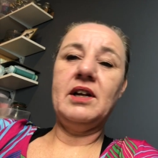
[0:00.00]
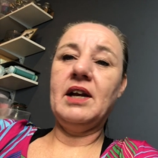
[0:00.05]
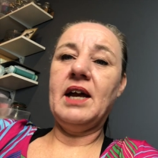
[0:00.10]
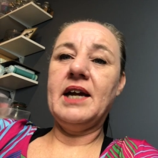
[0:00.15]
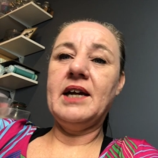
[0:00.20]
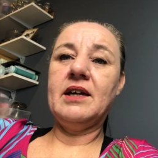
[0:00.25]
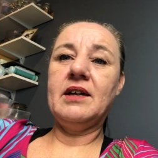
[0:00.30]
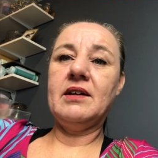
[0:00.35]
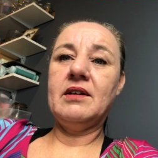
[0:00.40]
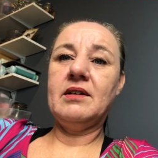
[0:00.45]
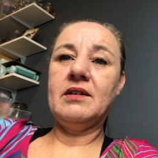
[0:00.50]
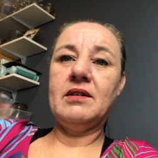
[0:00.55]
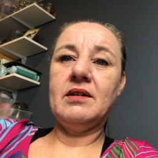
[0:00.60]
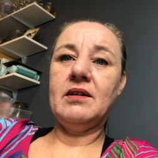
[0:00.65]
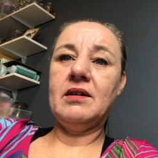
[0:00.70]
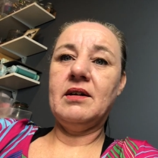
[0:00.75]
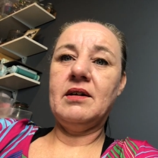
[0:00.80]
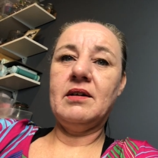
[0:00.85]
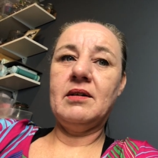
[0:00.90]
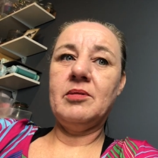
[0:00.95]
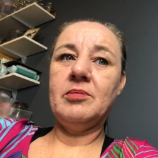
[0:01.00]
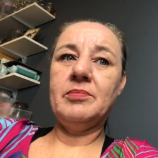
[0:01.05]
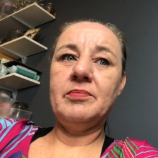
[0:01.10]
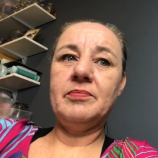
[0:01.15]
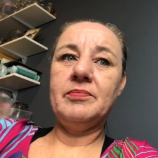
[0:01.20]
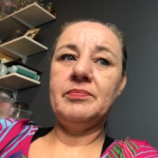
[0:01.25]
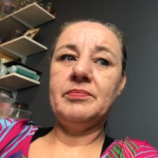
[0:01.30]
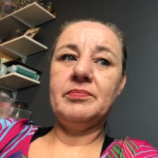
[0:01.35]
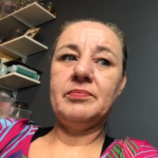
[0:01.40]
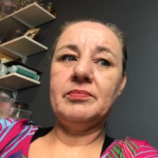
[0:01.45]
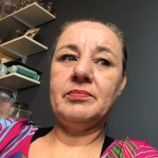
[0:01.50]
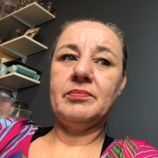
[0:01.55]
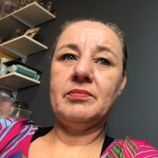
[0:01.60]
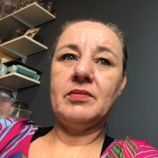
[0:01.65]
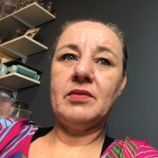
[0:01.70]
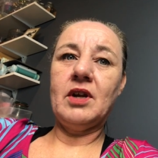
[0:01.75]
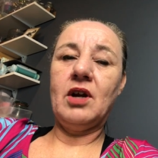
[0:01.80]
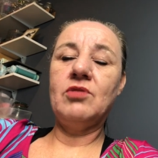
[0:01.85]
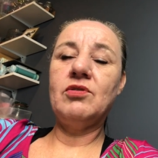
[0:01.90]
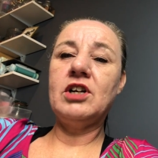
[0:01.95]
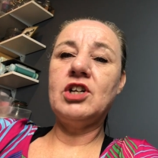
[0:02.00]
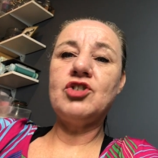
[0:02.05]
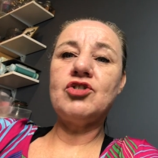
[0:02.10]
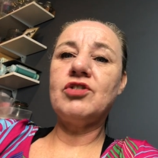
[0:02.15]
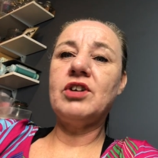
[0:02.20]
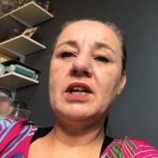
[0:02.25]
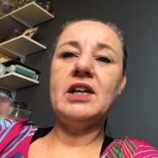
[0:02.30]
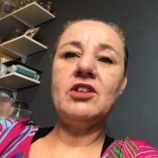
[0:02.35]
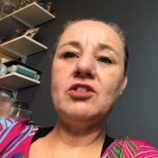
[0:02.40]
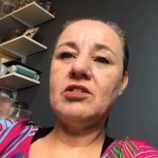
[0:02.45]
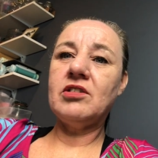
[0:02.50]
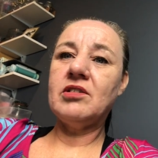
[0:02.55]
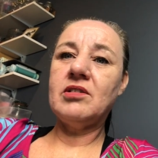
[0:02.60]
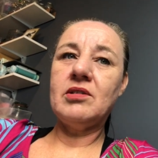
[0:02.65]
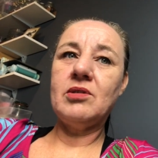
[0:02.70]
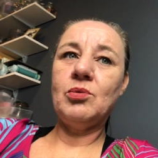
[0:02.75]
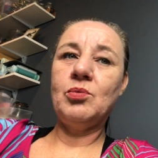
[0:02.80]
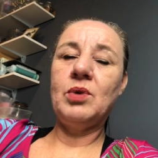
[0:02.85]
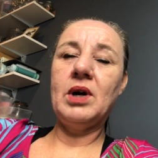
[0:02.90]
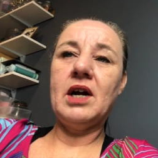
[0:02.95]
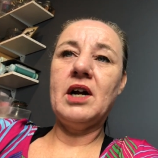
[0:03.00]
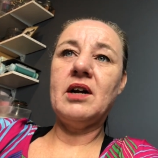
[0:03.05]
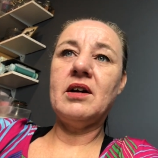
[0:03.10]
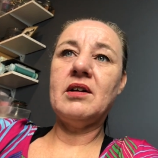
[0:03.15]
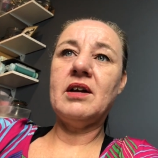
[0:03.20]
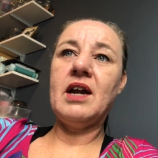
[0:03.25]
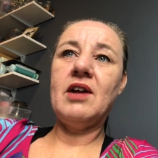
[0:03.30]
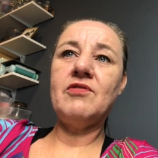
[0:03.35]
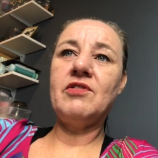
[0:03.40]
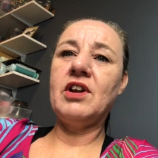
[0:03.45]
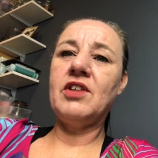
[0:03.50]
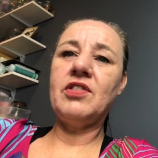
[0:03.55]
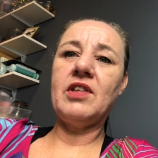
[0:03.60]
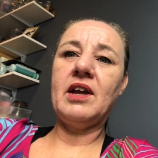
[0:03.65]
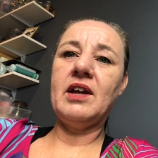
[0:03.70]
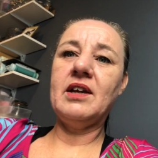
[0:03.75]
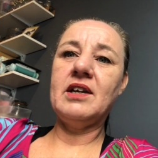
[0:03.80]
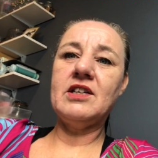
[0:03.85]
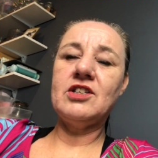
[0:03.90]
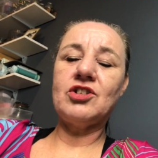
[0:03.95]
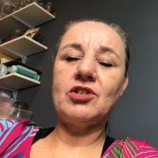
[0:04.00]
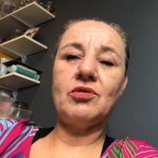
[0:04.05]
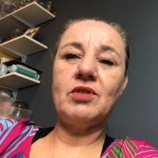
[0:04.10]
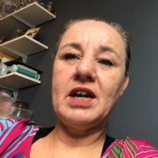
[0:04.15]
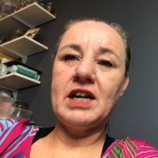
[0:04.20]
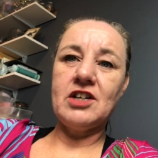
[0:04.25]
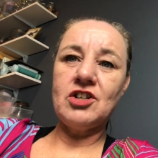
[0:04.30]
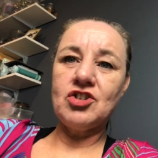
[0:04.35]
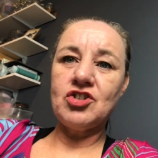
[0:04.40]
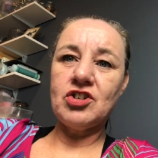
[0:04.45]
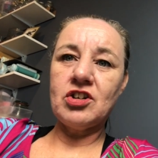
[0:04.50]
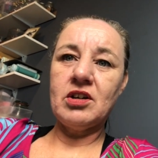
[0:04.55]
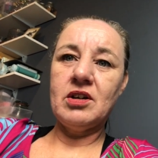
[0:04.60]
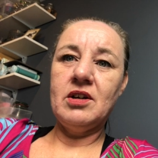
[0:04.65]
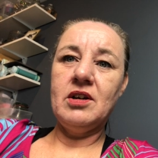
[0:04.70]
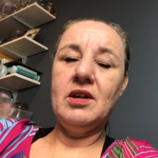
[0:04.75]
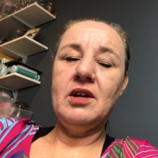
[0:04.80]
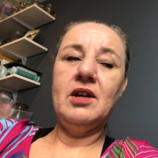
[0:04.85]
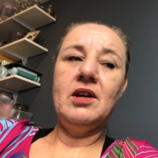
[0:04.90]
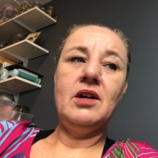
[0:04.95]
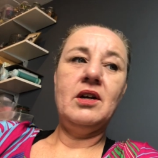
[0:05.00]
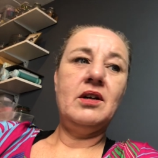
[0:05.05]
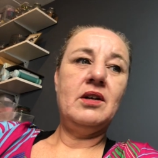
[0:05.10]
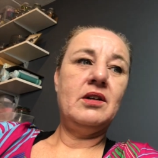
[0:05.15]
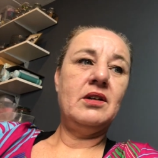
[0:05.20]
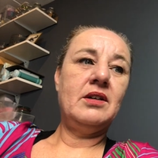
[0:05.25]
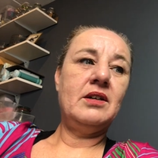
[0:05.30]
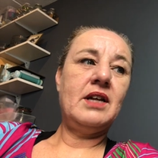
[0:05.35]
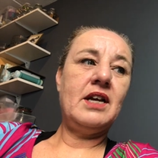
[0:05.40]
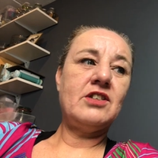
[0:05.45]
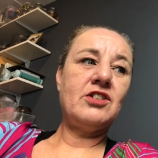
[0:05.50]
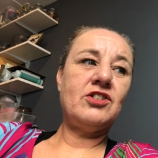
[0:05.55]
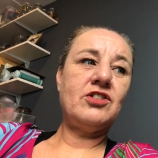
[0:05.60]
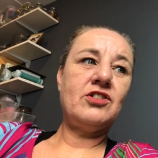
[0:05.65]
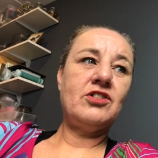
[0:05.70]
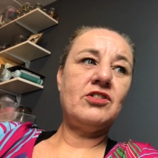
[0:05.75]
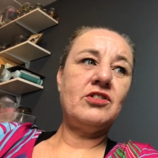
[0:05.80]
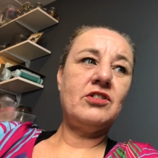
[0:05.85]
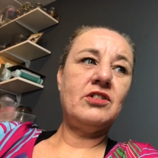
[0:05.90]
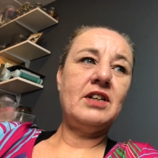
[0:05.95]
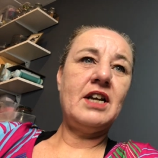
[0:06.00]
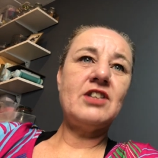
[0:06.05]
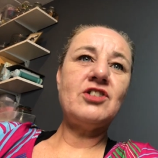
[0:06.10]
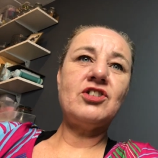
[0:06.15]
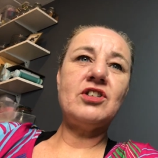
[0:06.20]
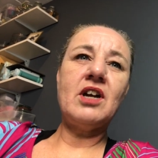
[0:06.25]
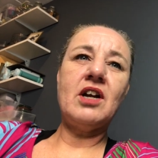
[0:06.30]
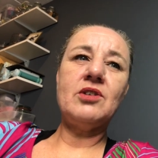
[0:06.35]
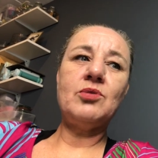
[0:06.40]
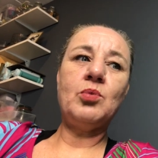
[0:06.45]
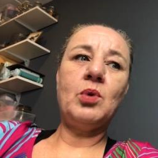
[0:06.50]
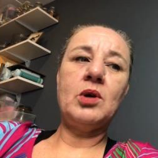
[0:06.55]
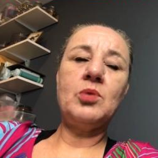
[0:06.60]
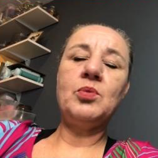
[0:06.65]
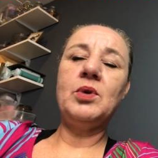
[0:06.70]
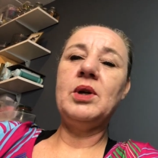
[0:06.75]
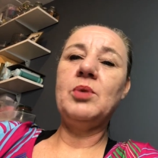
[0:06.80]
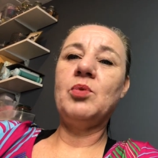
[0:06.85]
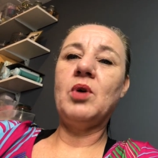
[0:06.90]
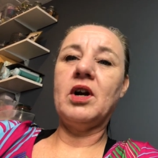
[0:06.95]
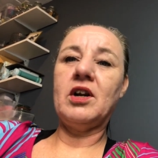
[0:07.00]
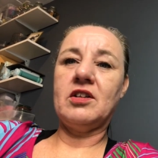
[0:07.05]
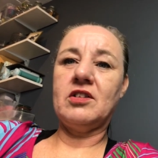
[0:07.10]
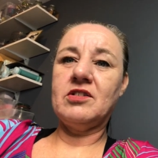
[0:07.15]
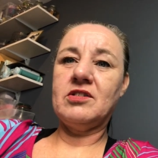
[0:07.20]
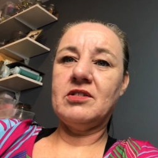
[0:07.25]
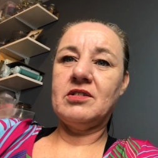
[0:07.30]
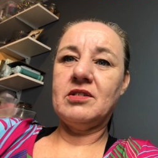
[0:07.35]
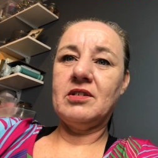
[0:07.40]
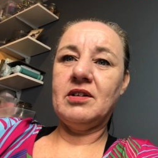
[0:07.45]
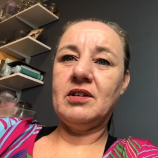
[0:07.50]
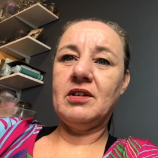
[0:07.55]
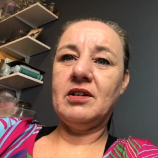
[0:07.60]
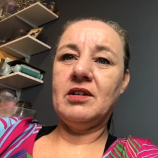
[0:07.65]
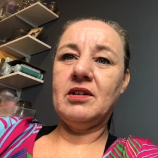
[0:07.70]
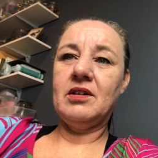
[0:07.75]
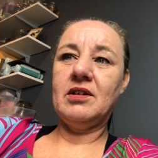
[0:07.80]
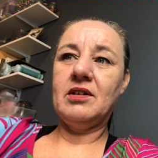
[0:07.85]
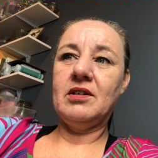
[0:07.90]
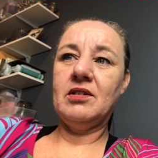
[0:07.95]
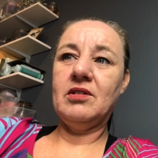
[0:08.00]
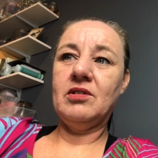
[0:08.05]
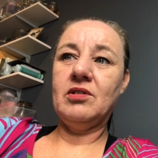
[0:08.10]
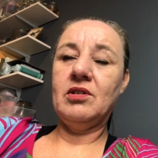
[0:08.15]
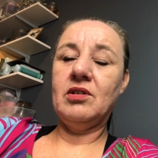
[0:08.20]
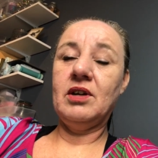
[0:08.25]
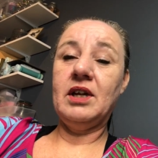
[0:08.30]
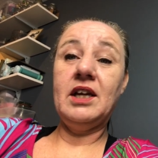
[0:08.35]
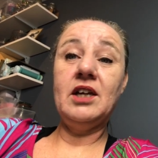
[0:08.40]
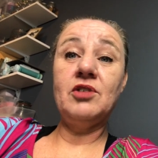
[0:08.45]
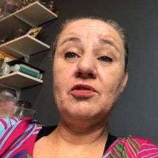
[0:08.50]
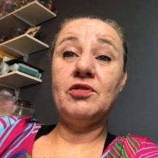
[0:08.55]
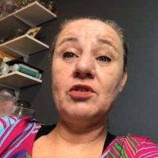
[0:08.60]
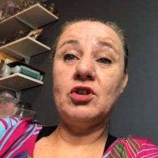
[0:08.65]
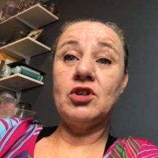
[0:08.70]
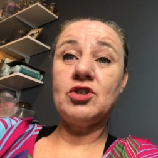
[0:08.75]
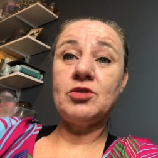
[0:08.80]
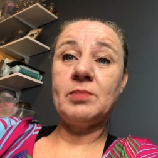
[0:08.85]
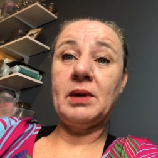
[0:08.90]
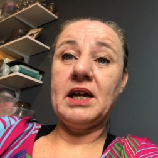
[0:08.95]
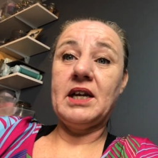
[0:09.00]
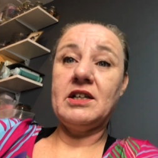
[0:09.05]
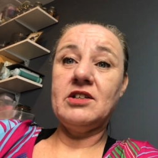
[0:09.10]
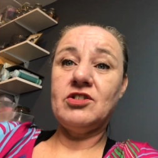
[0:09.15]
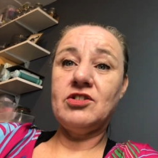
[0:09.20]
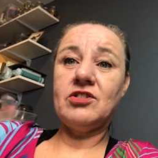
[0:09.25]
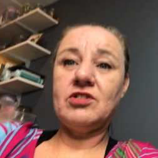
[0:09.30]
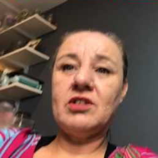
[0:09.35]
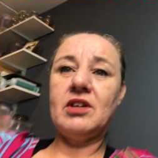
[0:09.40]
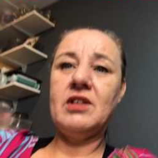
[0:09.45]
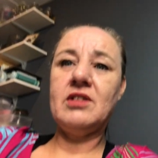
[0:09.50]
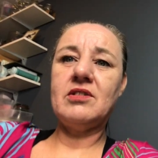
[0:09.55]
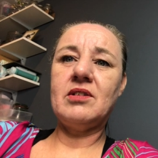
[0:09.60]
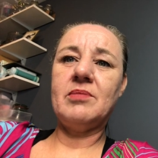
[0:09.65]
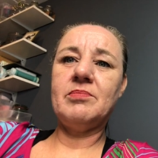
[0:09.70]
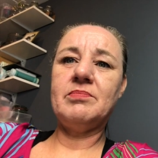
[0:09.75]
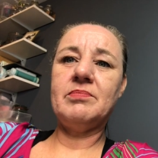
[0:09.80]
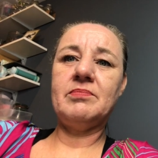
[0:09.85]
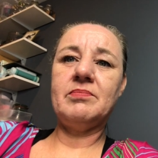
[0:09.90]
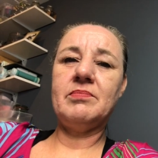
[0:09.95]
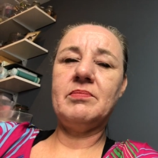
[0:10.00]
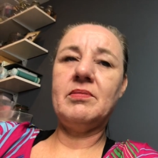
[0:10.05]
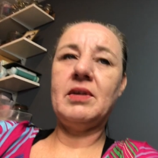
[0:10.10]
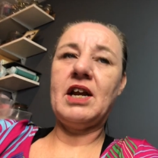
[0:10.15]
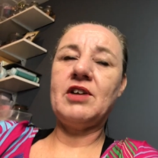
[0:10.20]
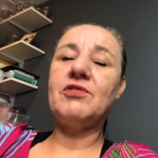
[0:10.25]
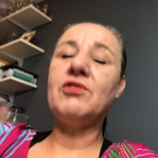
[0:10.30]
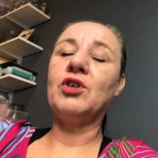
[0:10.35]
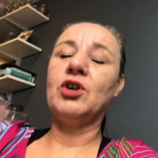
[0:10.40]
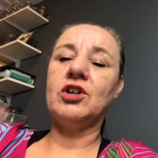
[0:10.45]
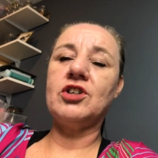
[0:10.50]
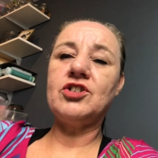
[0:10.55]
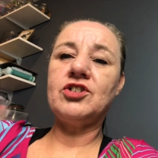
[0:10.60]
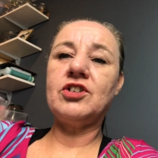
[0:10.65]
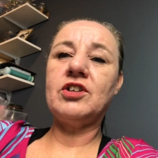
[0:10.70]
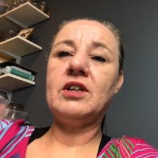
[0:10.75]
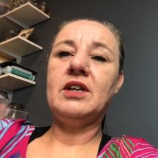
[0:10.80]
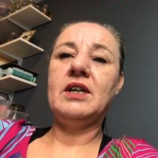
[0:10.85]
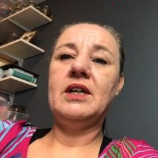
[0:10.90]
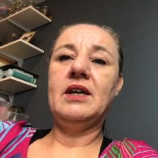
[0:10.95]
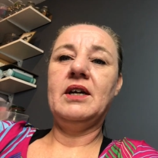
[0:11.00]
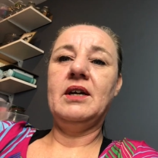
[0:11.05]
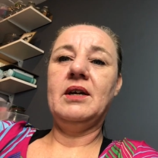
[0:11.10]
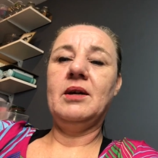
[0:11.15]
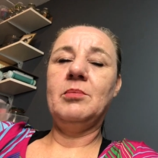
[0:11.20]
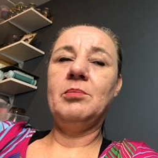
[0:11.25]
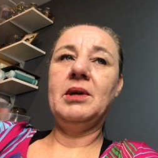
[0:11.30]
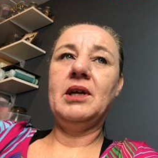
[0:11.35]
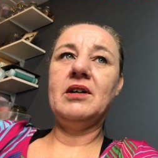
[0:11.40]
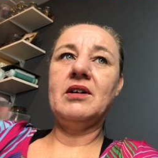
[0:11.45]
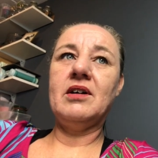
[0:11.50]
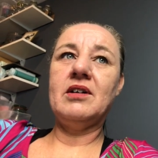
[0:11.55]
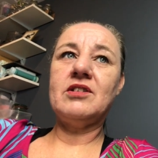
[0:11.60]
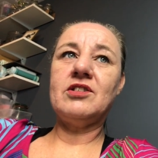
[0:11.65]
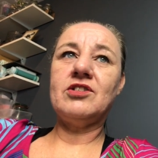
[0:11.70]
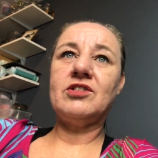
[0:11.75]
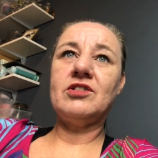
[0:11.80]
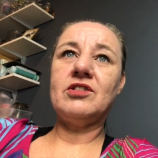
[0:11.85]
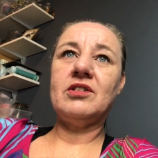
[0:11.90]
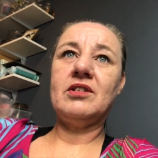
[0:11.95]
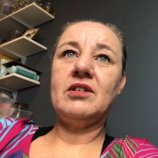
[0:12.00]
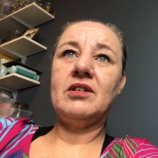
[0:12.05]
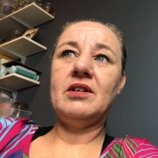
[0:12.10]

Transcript: like a retreat where everything is arranged. That's not what we wanted in the first place, at first. Because,